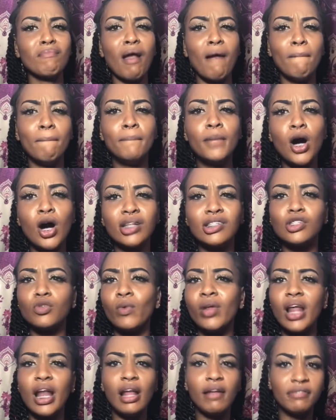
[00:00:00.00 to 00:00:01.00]
but we
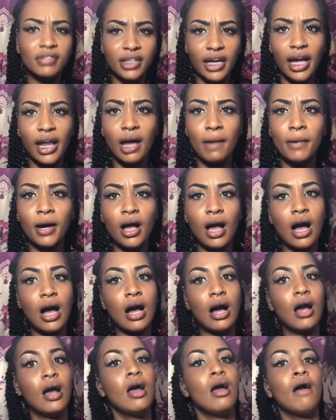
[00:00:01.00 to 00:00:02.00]
don't live together
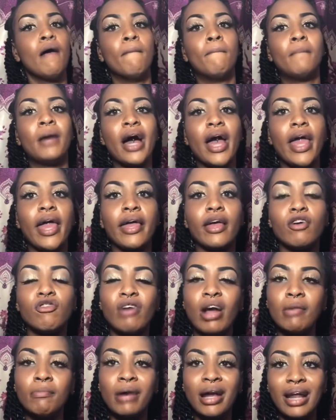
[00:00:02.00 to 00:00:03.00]
because my
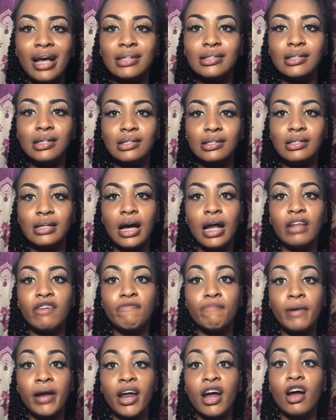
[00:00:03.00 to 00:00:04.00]
grandmother's sister live
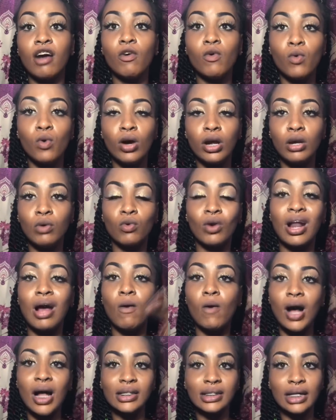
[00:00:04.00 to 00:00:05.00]
on her own, run a
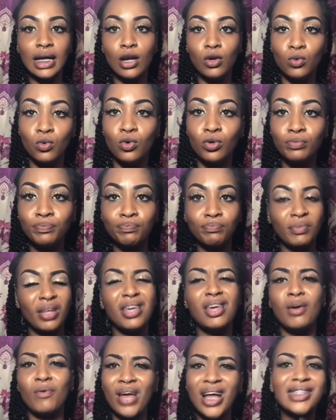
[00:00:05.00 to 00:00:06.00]
Waterloo.
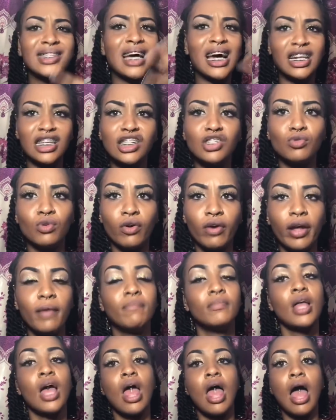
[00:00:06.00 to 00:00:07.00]
Yeah, we are taught the story.
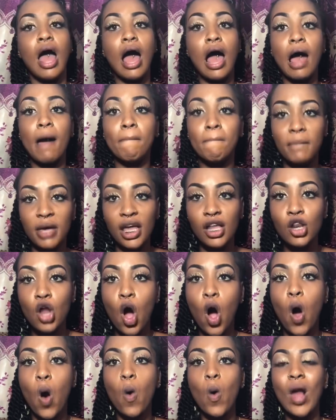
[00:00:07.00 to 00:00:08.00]
And me
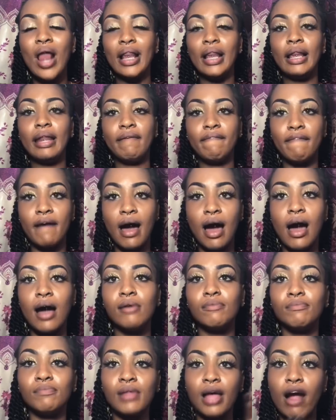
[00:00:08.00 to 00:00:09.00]
now live a
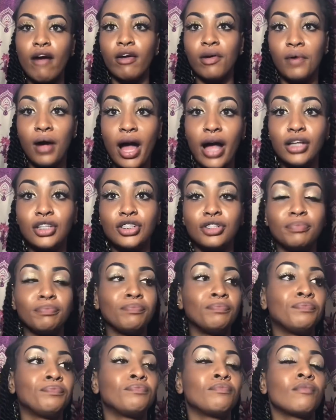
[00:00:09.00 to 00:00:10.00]
Harry Watch.
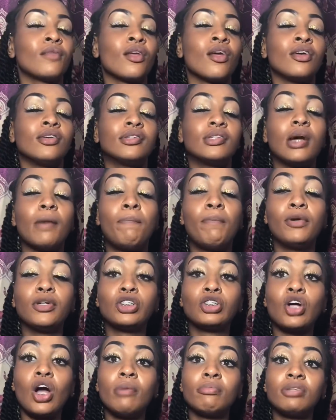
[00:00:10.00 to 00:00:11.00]
So push
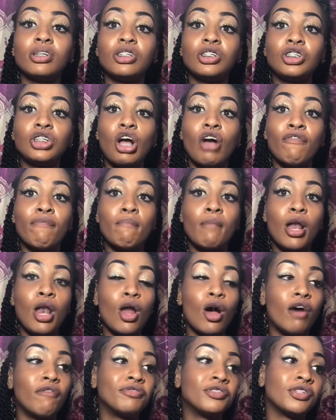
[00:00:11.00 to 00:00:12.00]
come to shove, my
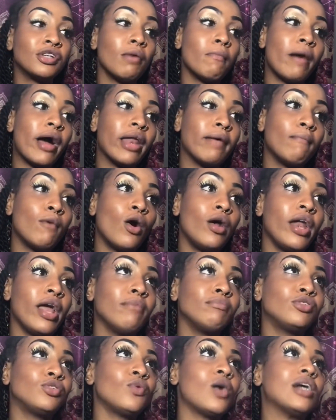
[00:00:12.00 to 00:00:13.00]
love. Somebody bought
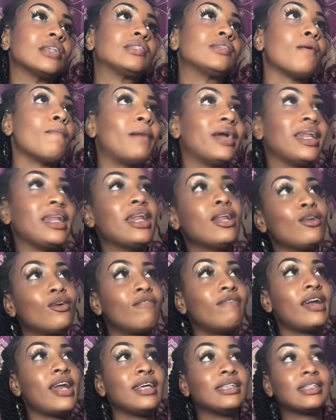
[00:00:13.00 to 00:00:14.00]
them two and somebody did
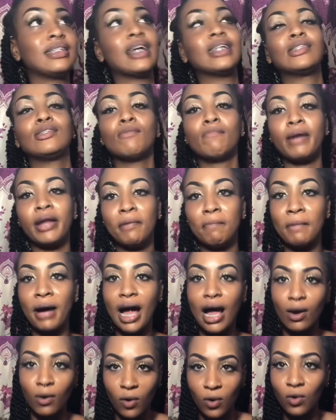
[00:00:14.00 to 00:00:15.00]
over this and somebody
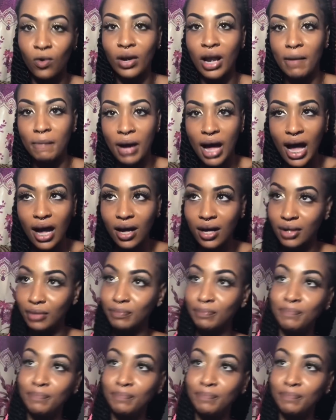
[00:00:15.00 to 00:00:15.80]
ball out run a back.